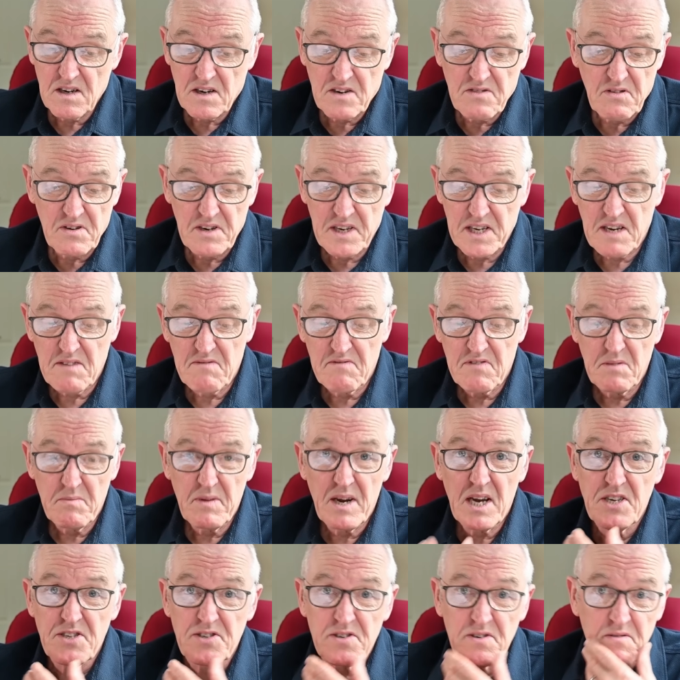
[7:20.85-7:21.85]
Chronic
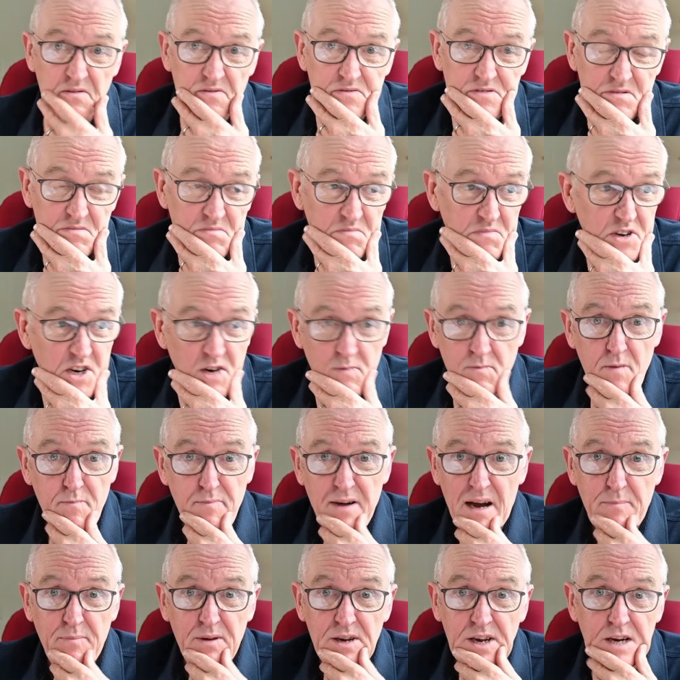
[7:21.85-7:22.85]
inflammation from human
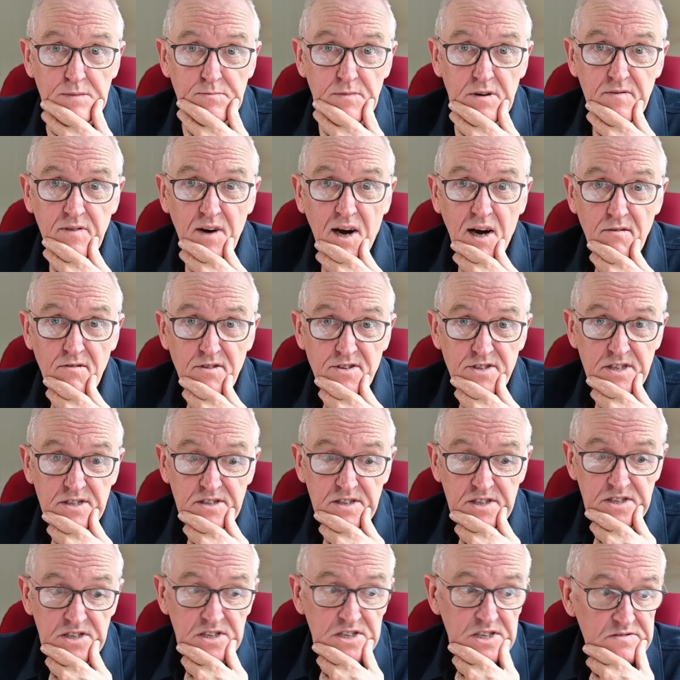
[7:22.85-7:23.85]
papillomavirus
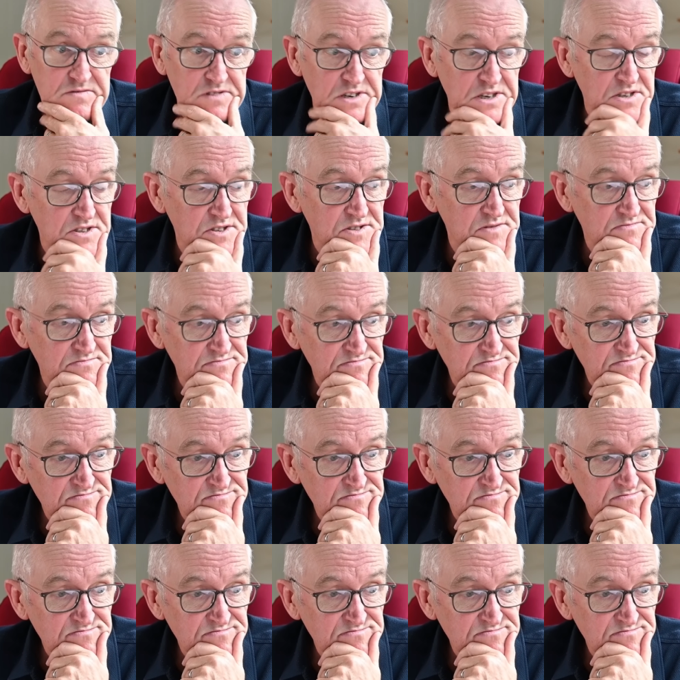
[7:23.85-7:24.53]
in the cervix.